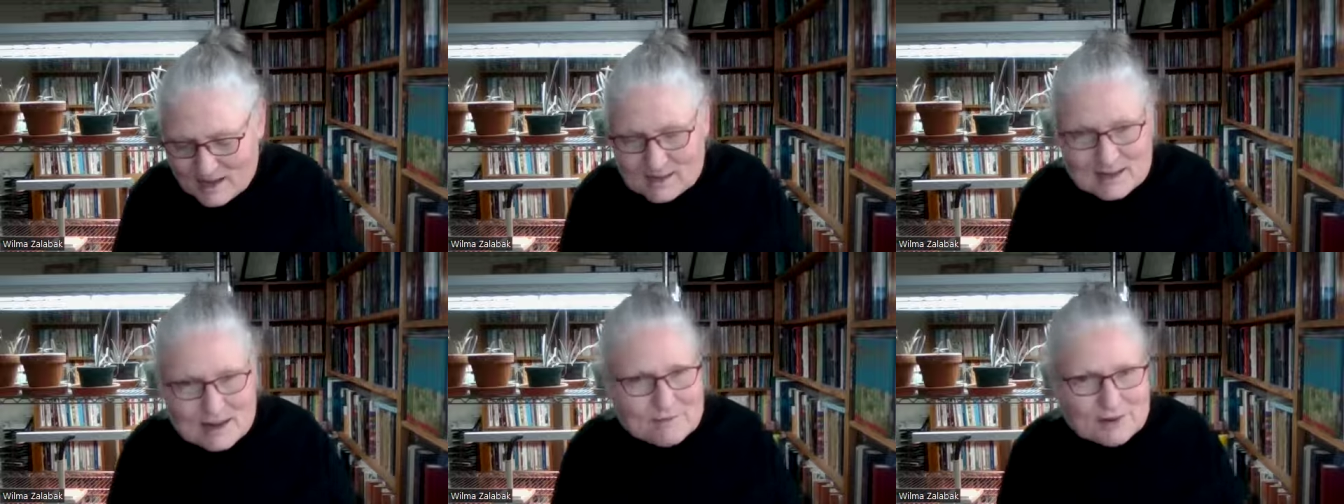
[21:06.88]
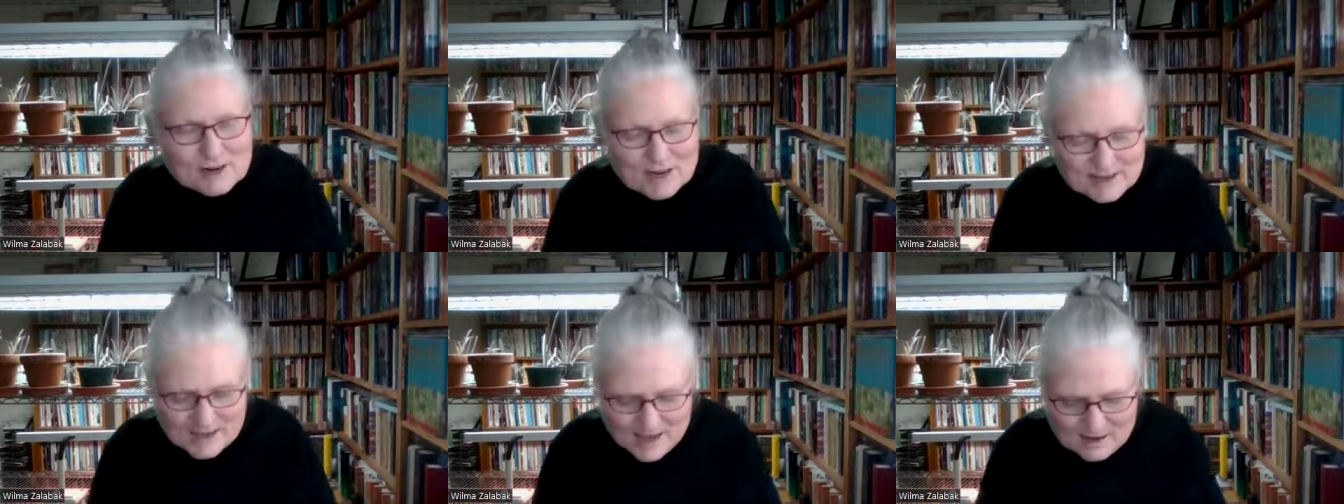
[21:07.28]
Never
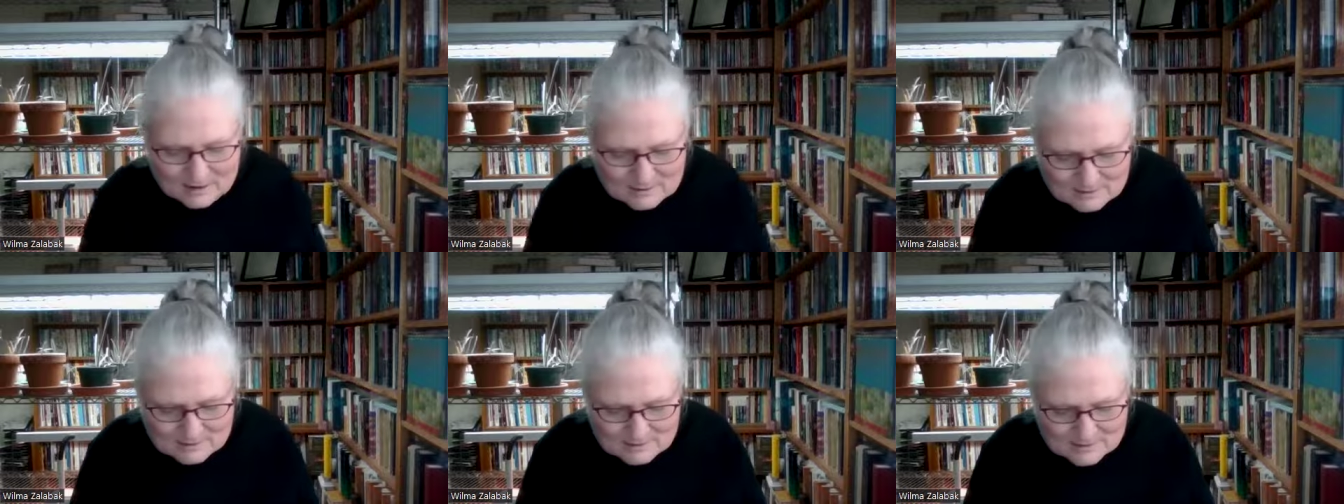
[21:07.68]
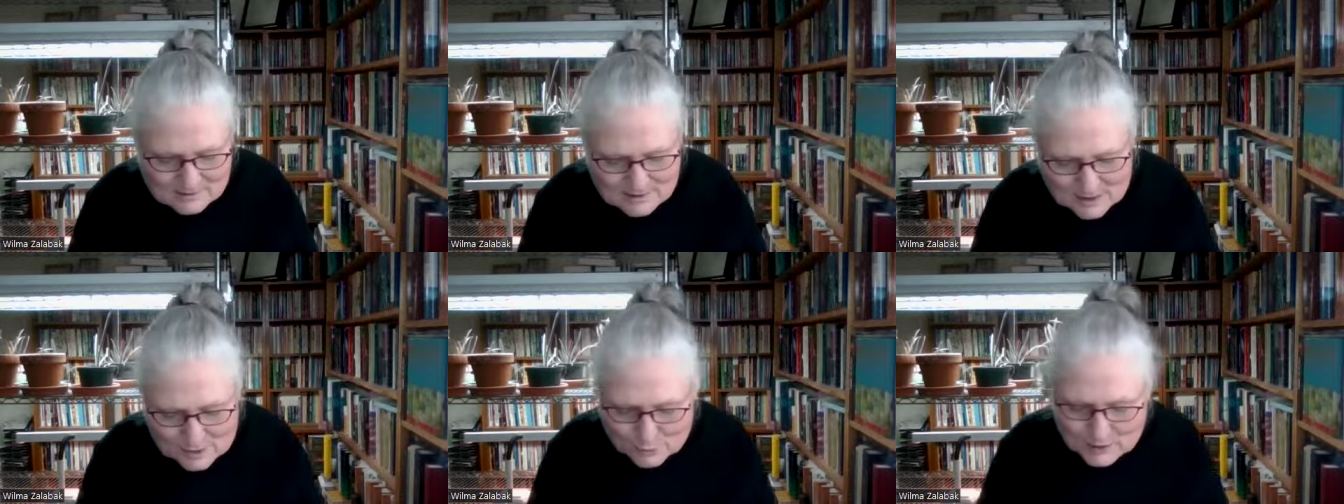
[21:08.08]
again
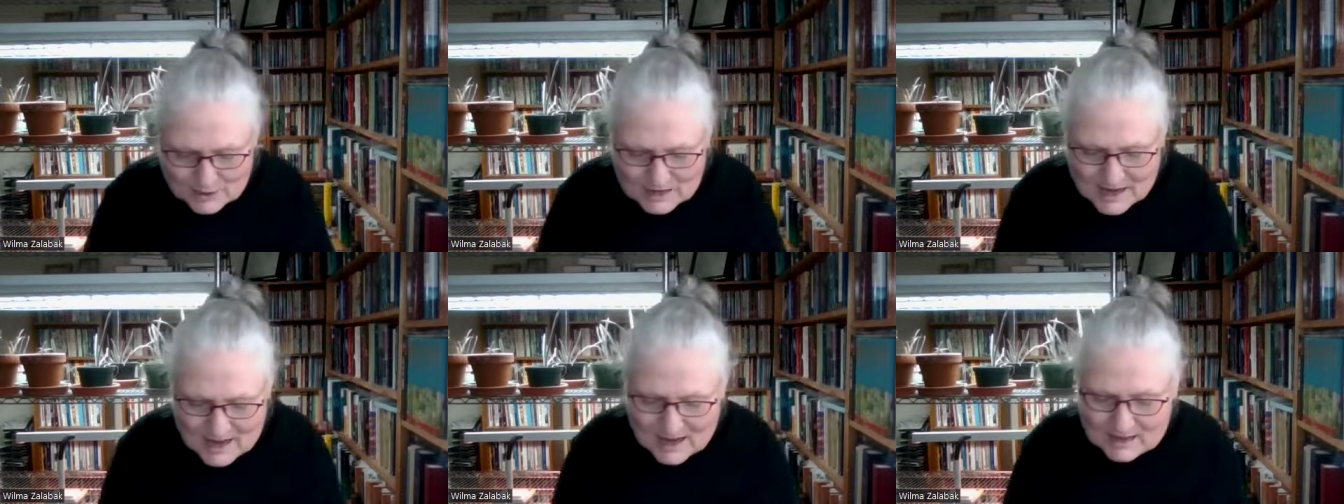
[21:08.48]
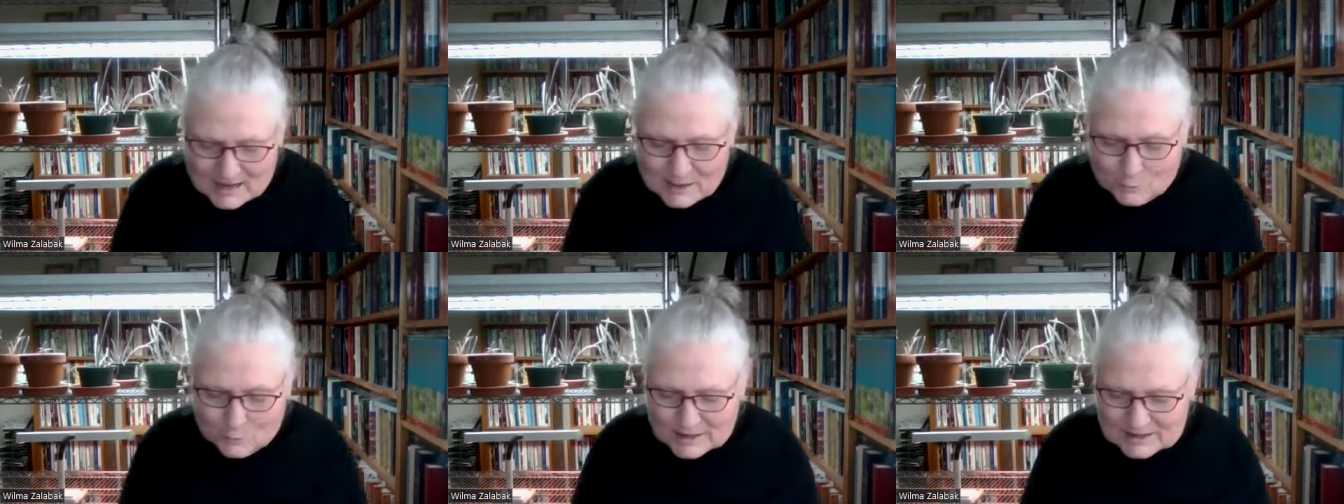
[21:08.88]
will
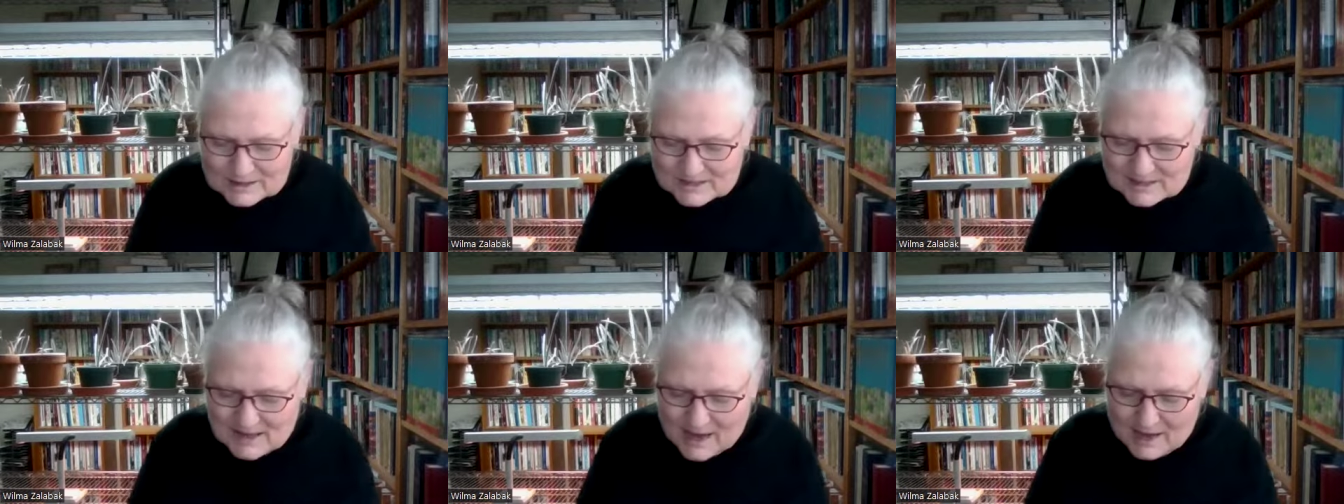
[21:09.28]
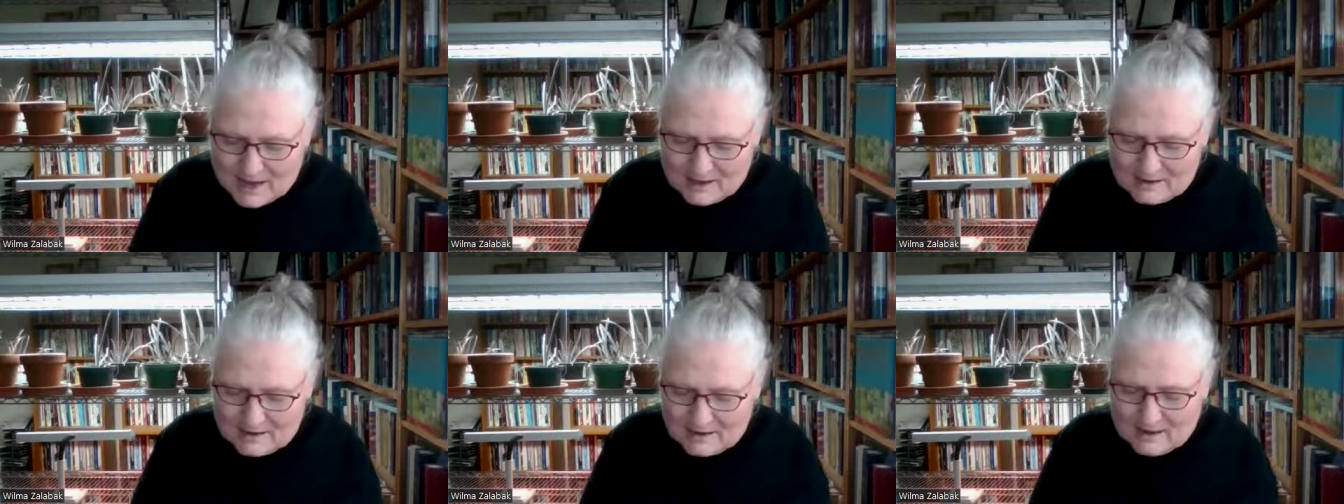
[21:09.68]
anyone
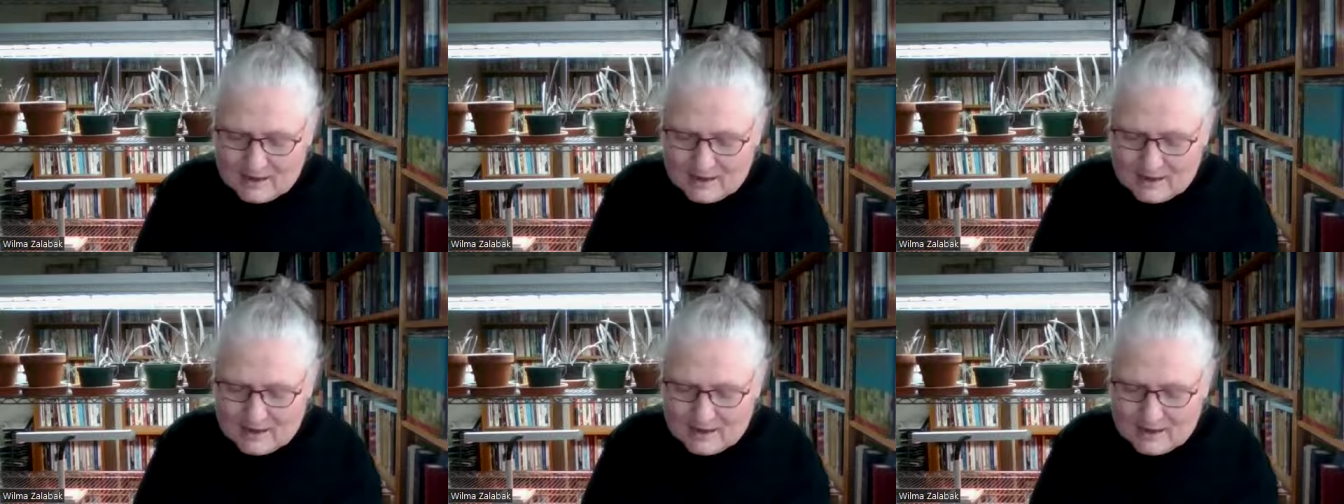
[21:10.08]
say